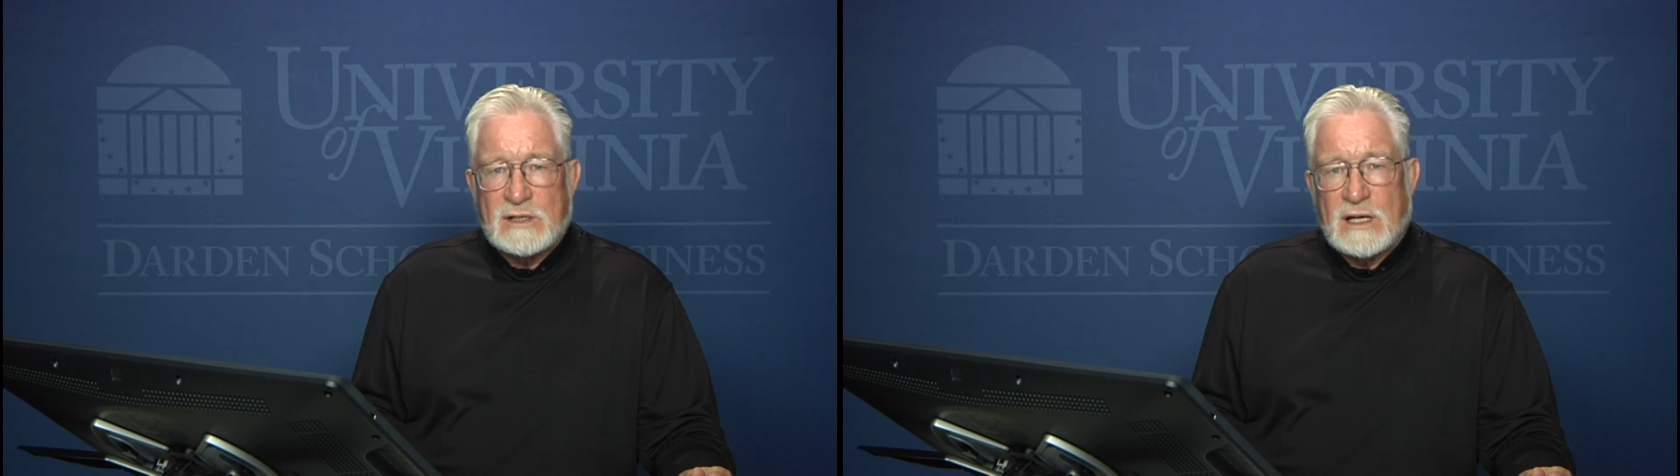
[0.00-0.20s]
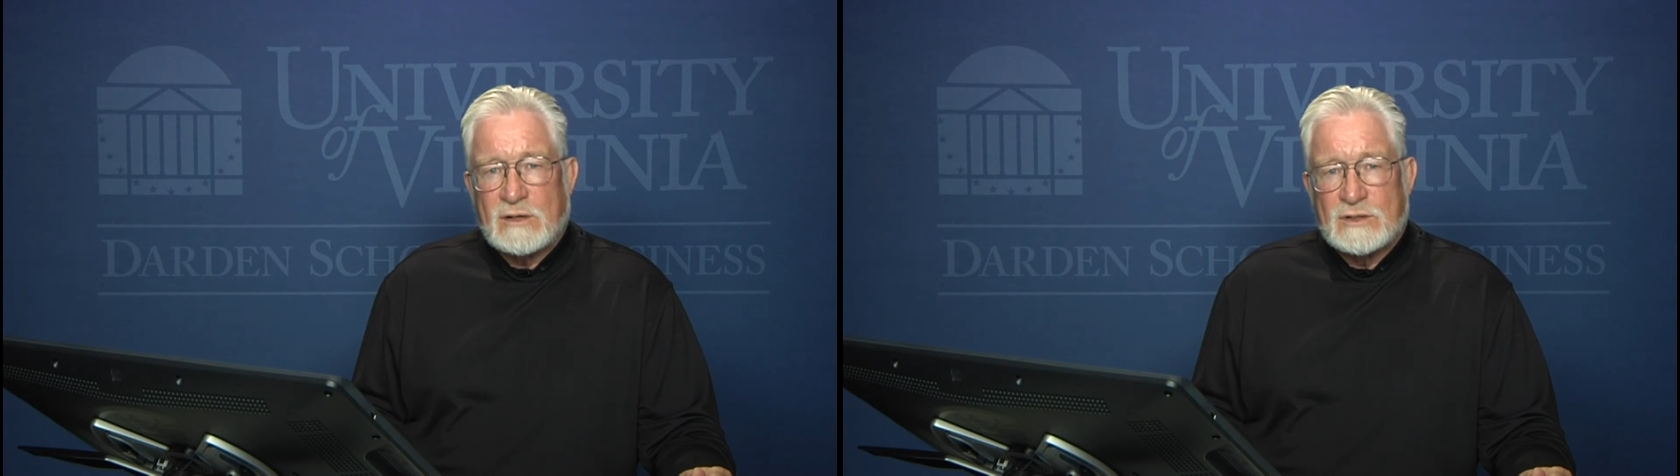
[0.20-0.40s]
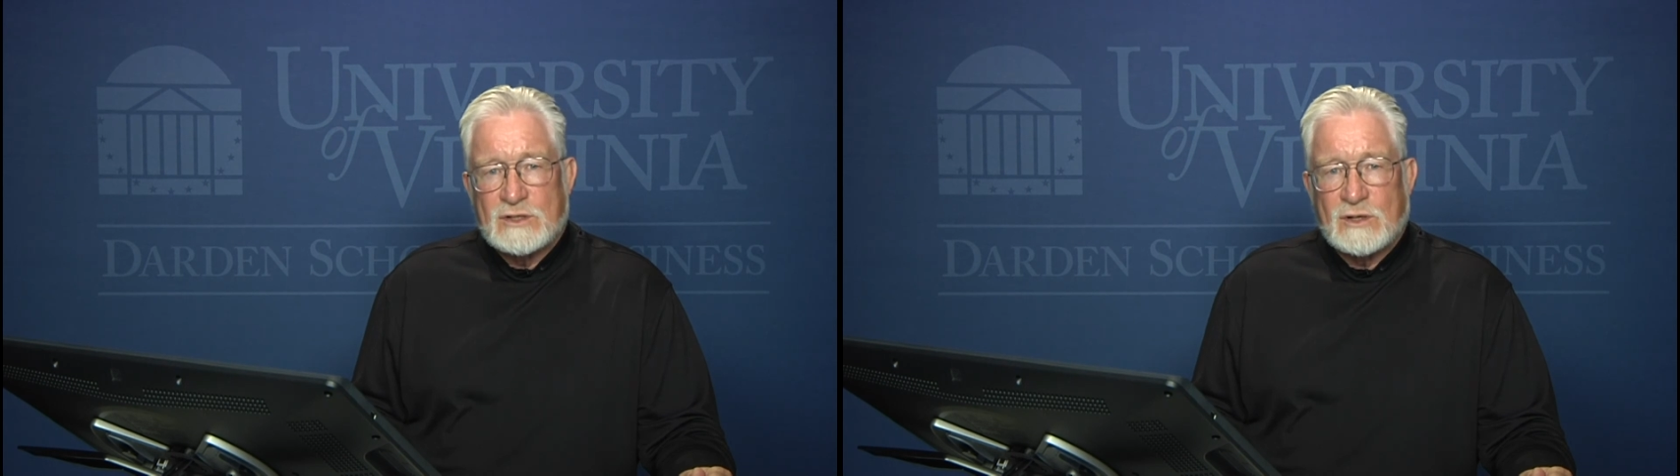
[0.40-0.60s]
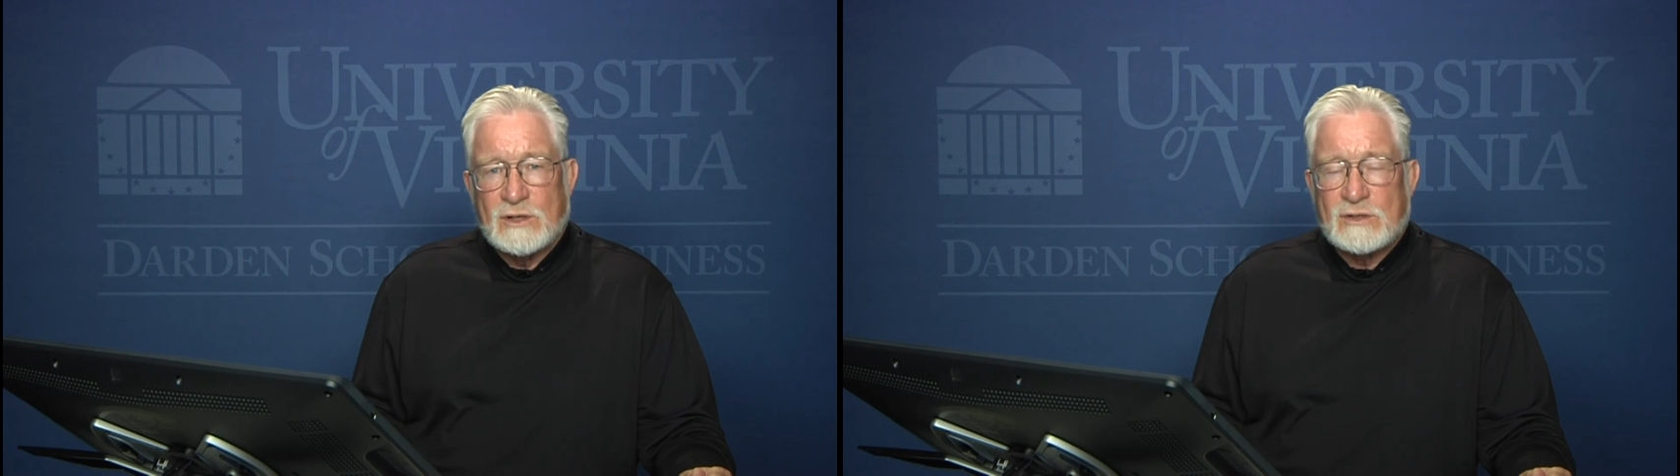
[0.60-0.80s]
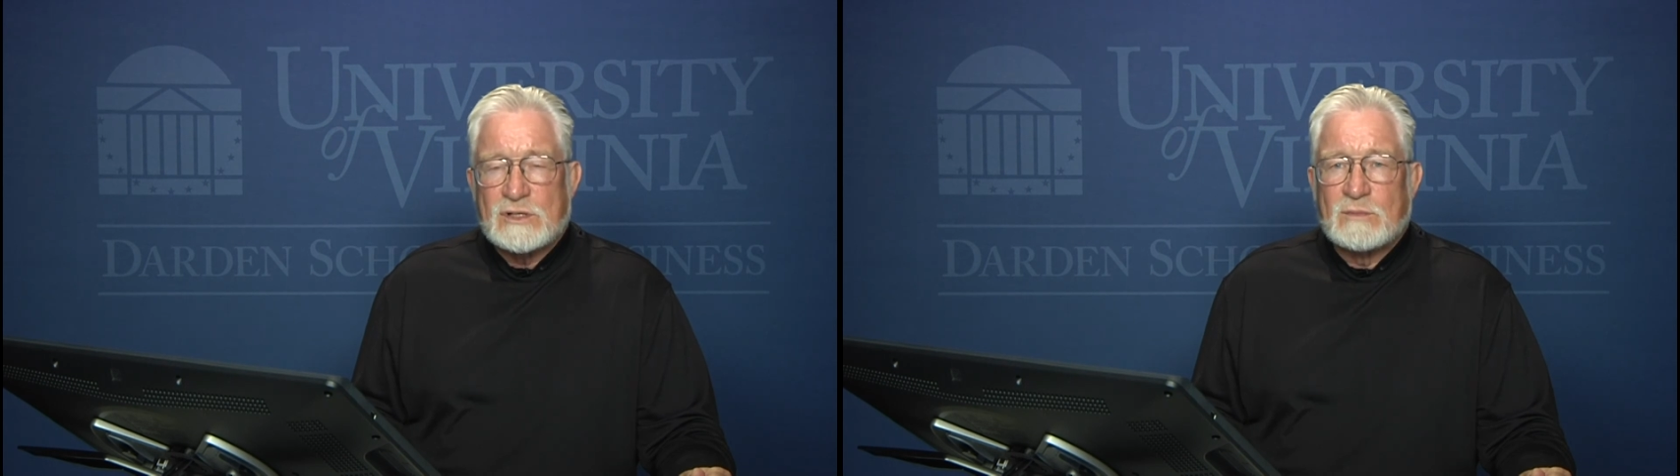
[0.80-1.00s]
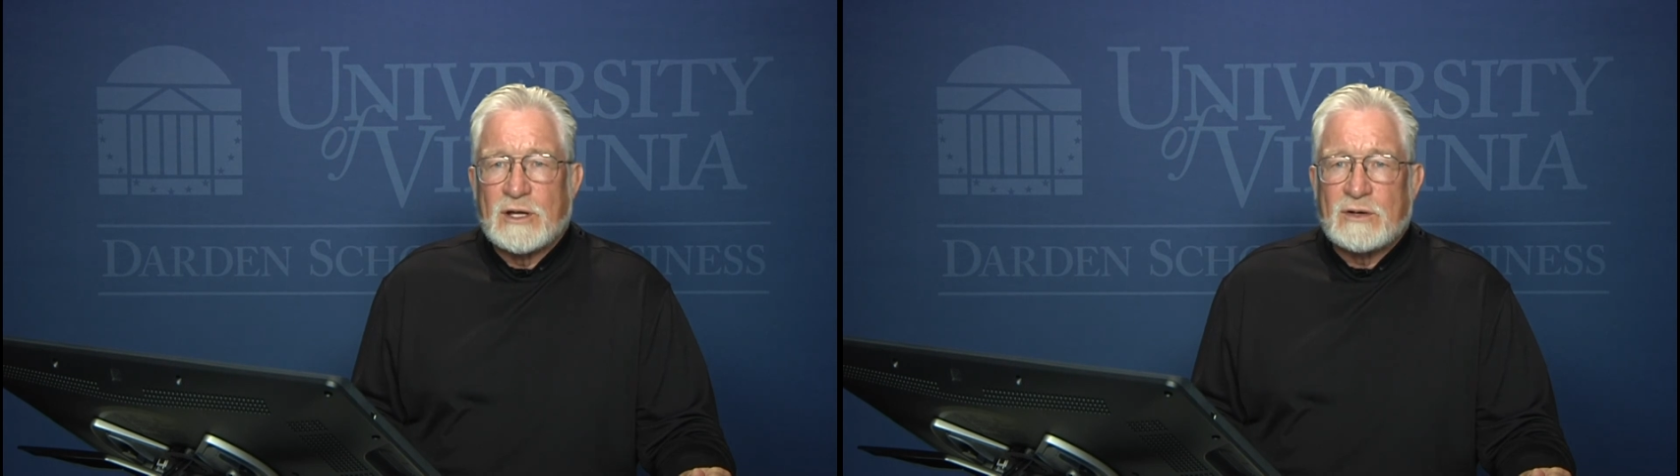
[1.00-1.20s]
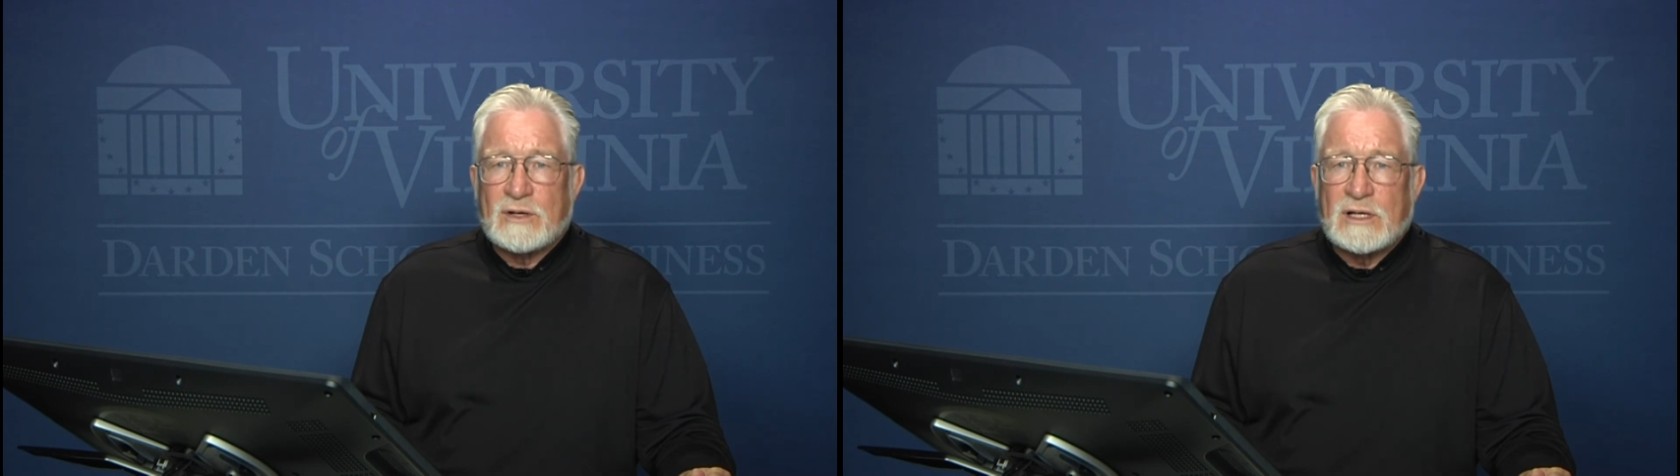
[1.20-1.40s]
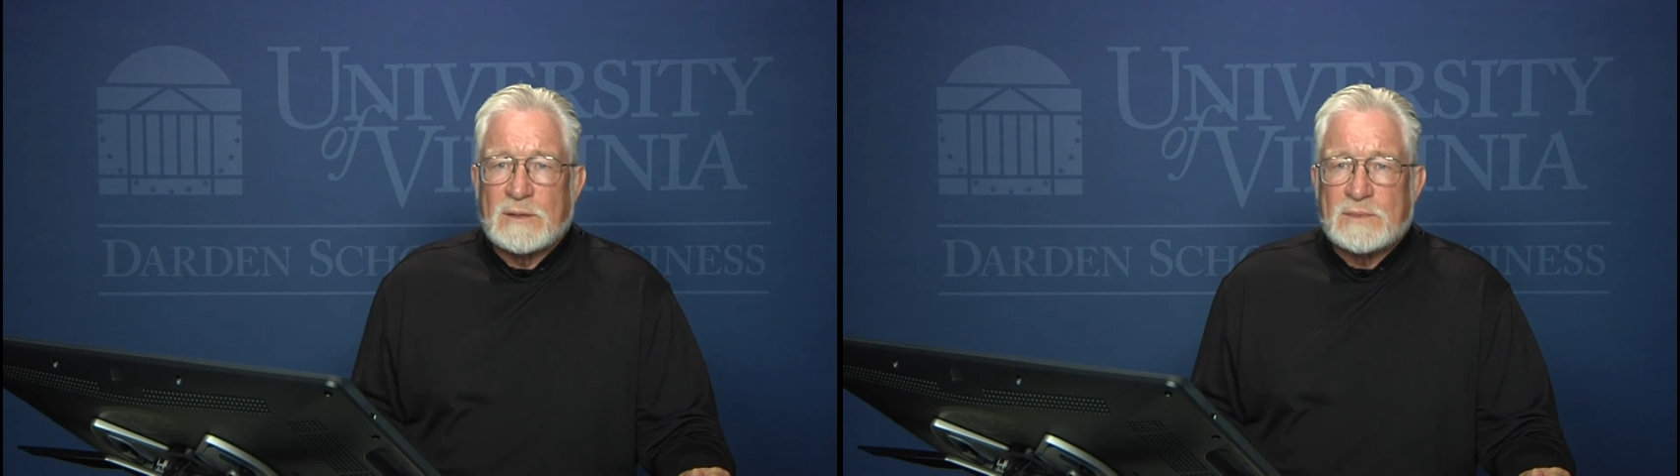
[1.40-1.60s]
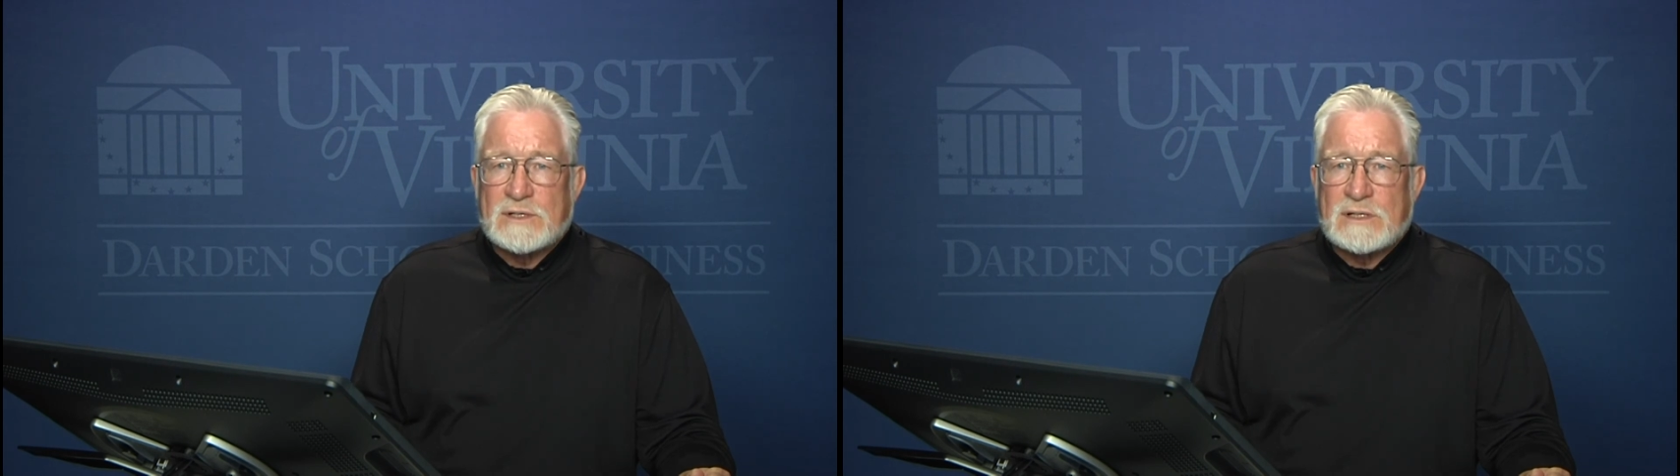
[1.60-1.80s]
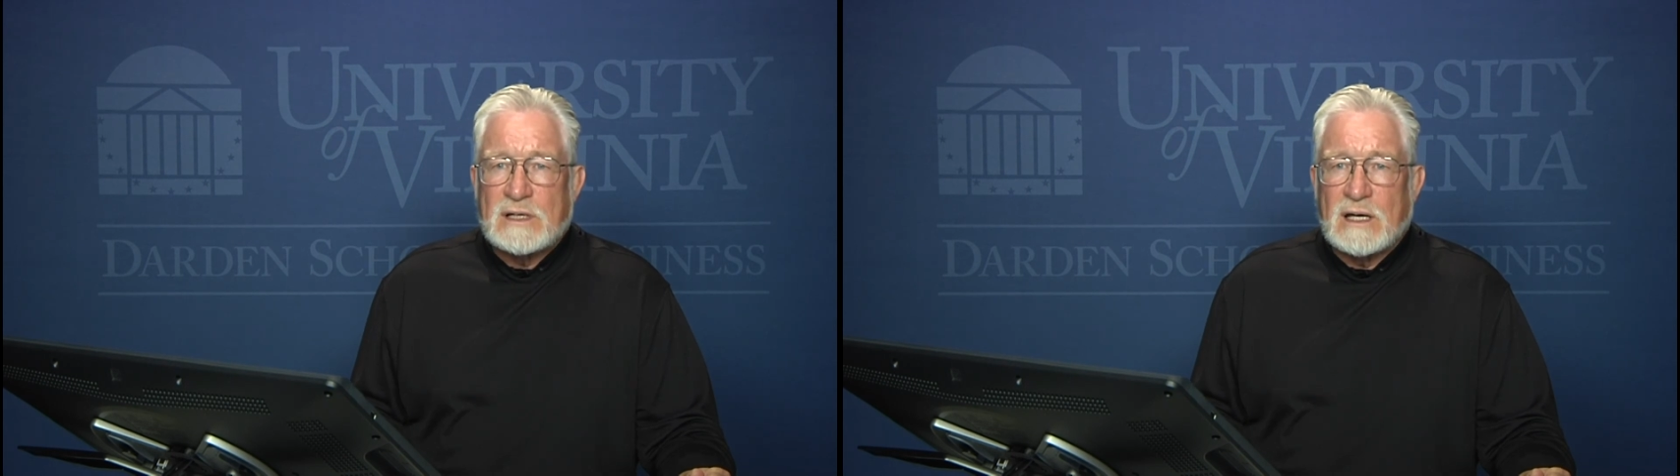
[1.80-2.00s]
I could show you some other
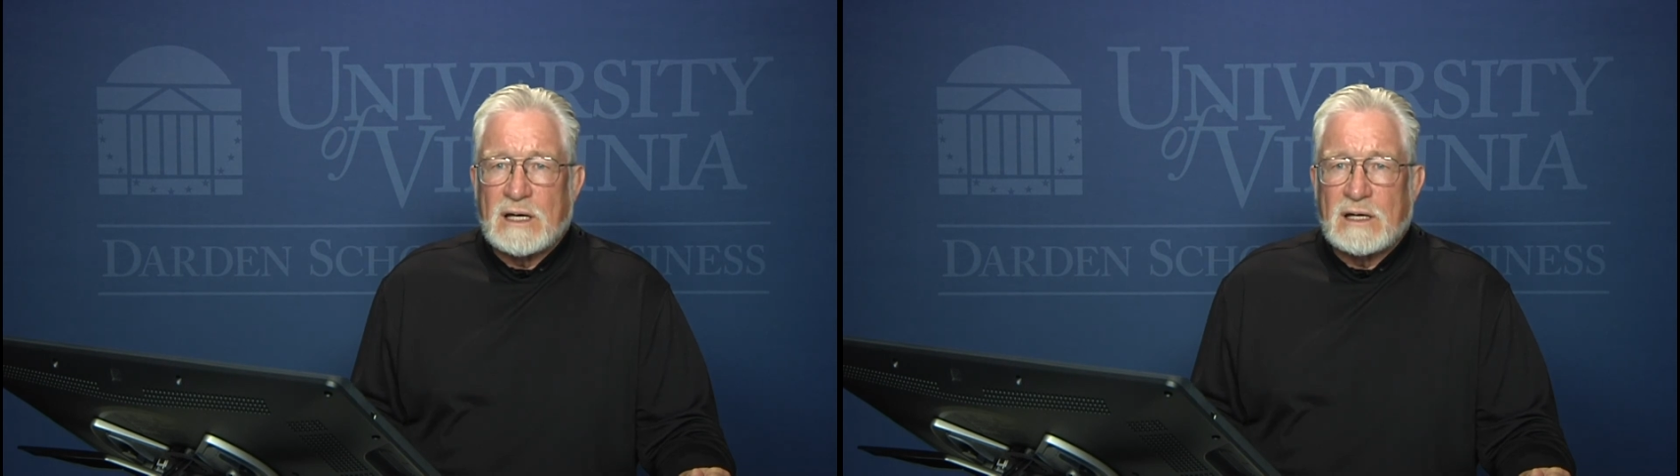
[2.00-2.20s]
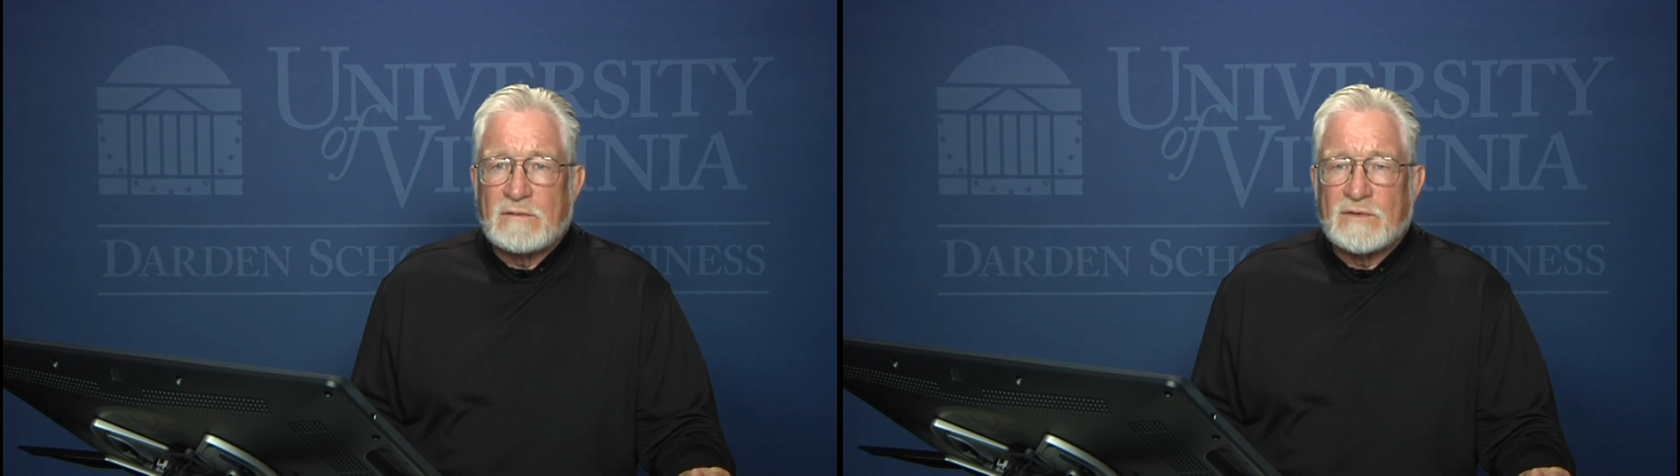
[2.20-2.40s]
clips uh,